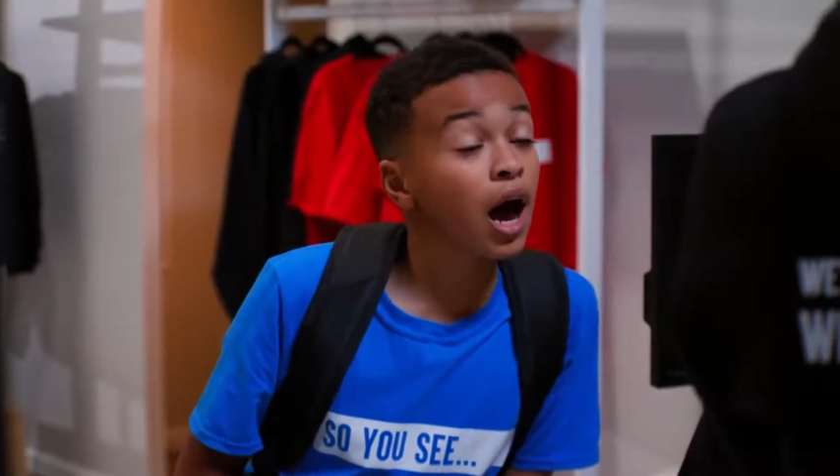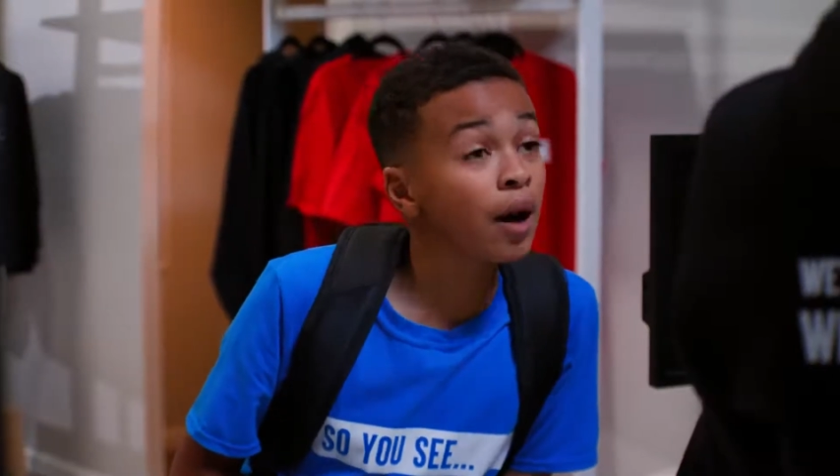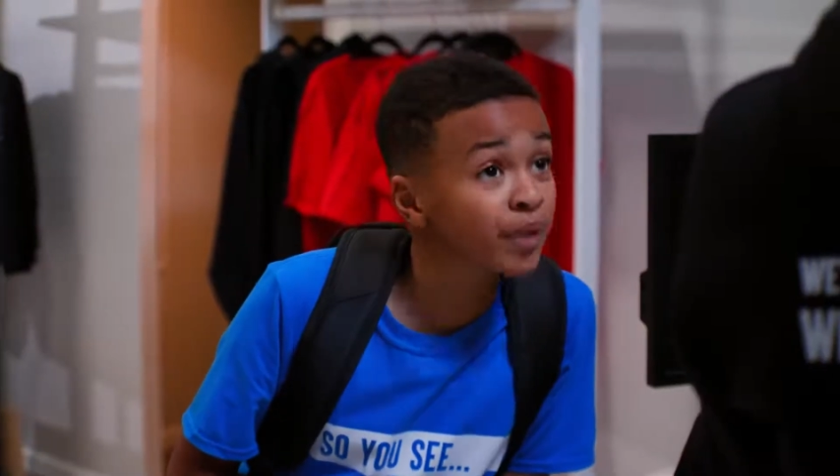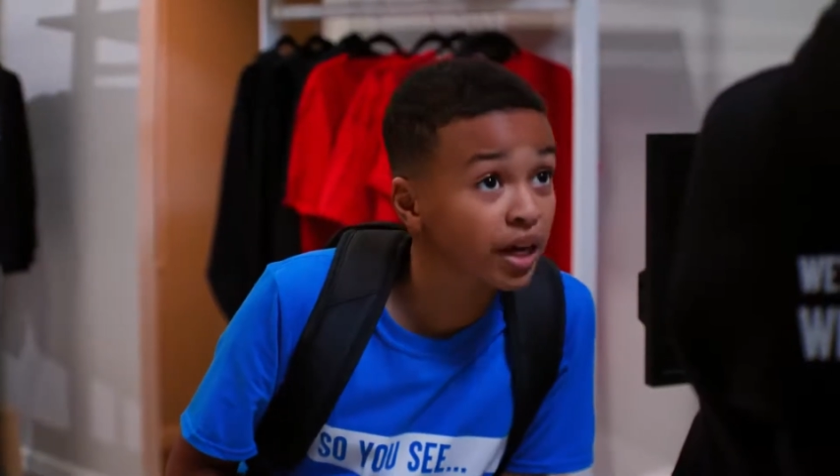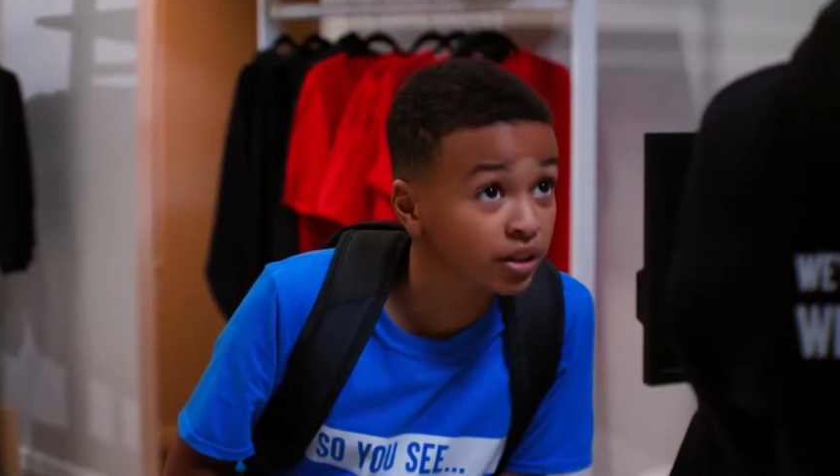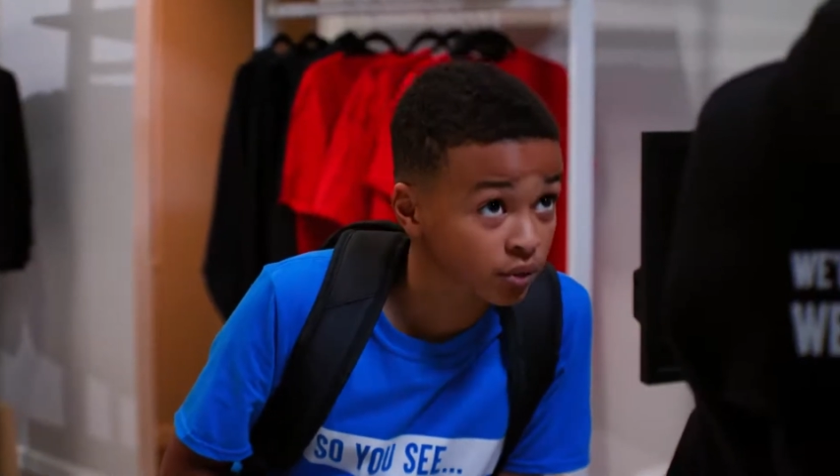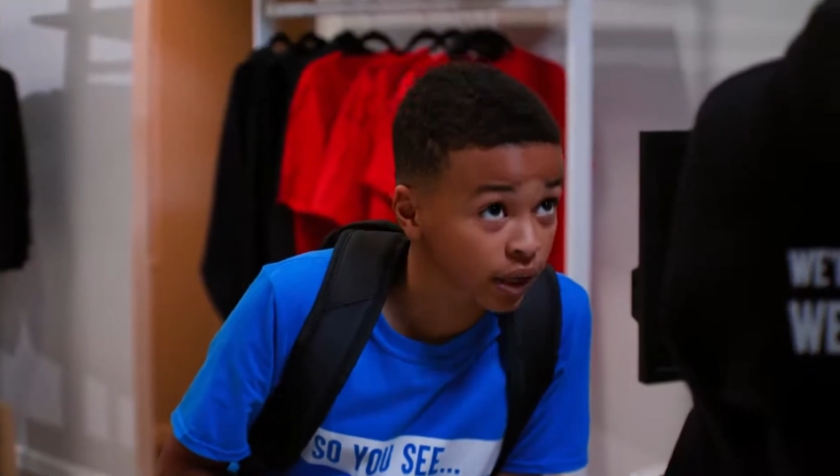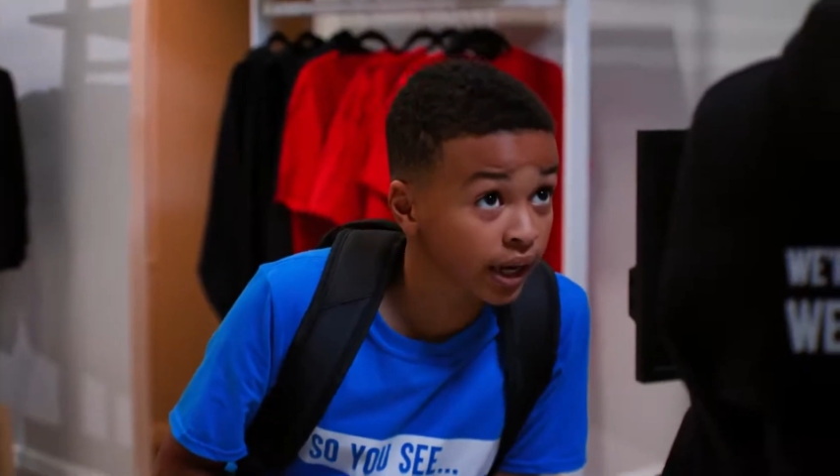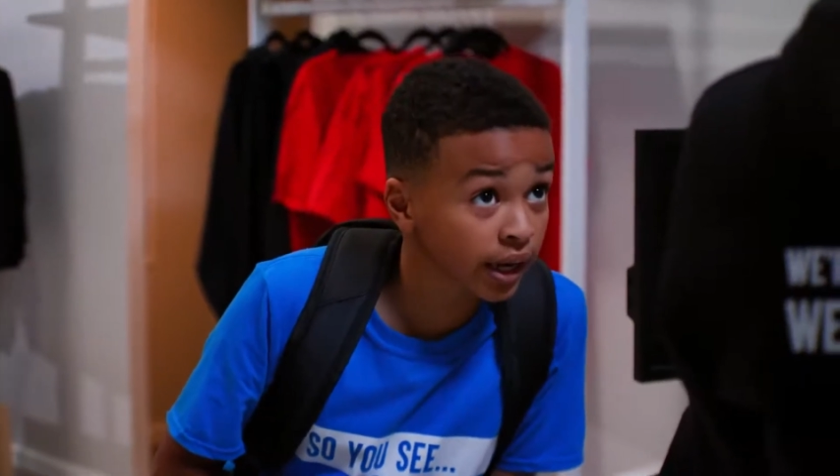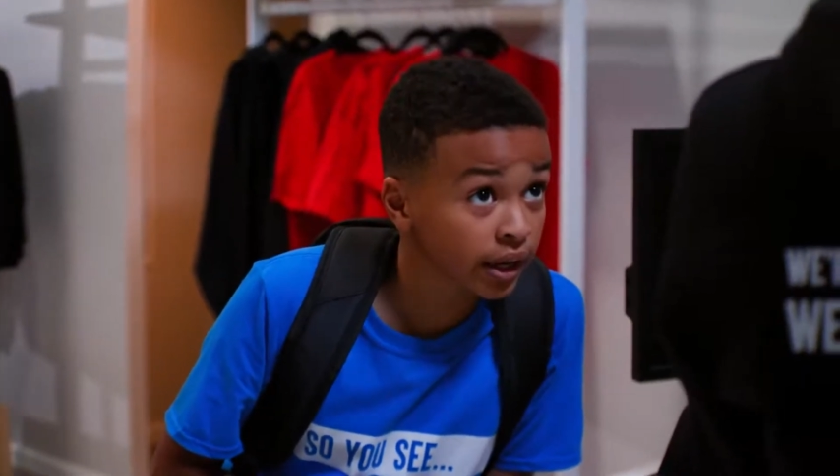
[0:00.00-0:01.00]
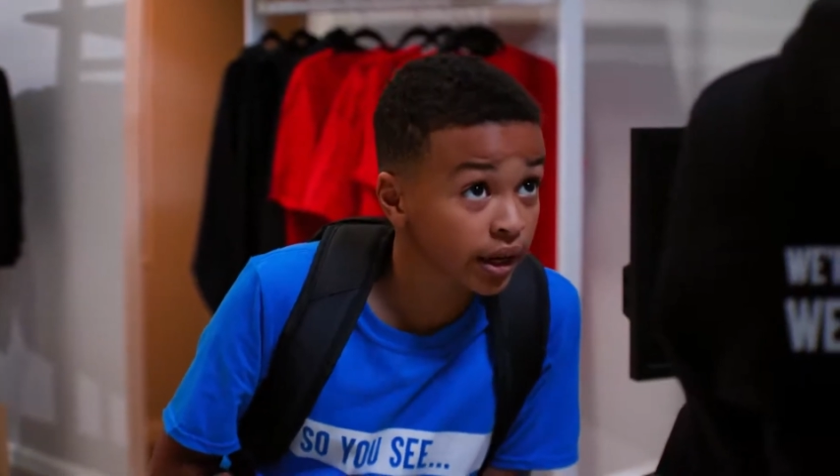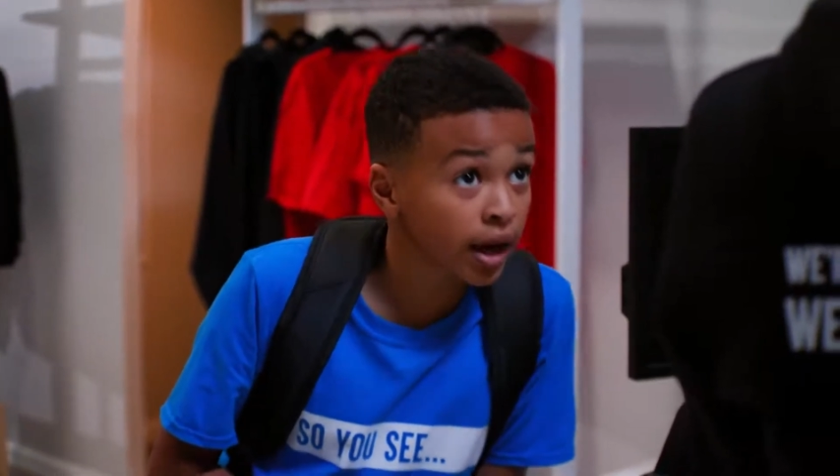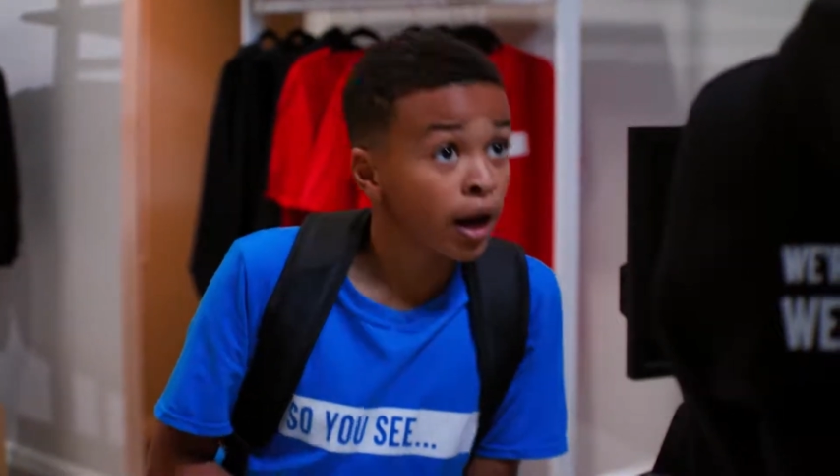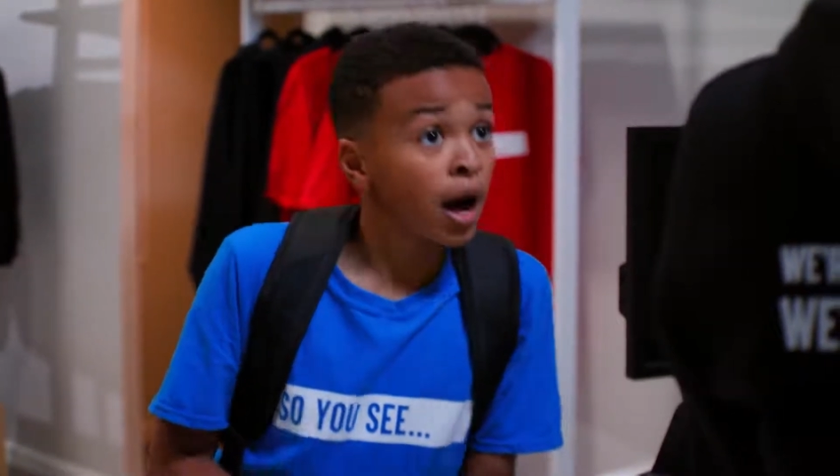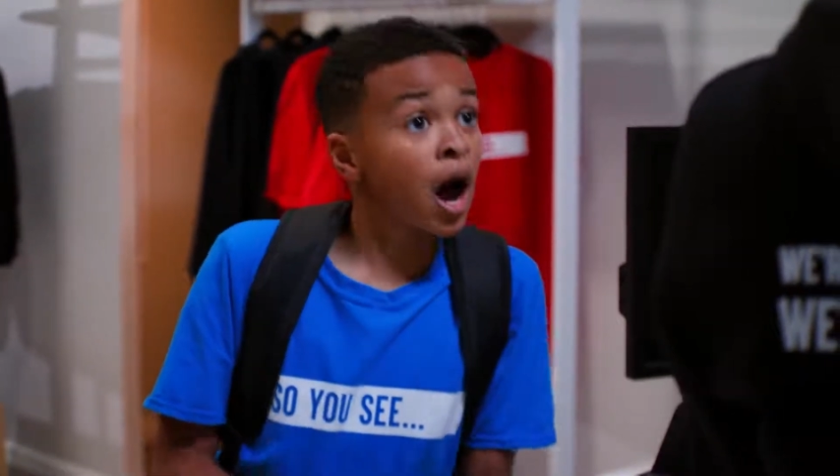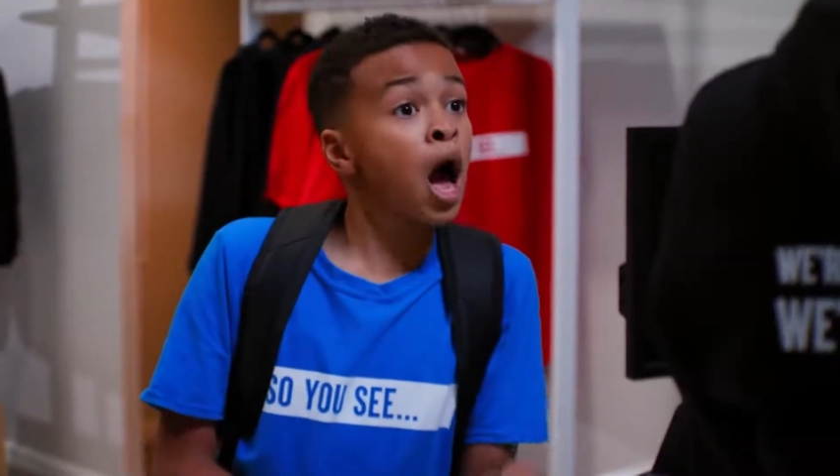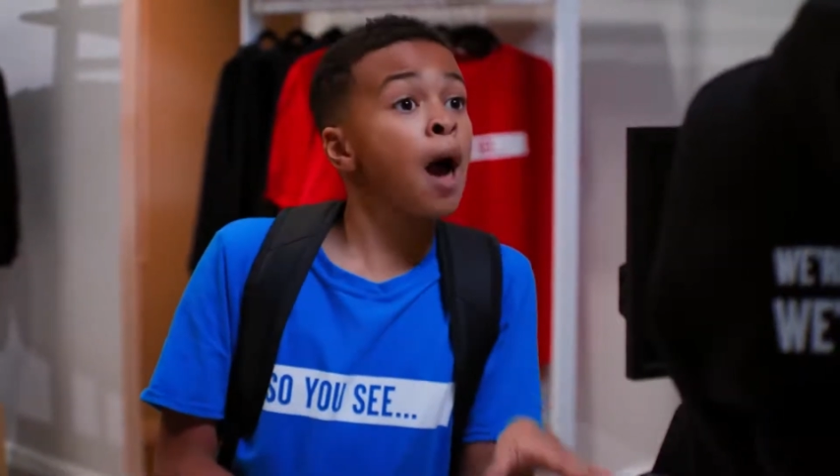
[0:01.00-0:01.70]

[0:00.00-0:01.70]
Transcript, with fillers: I'm not a rat. I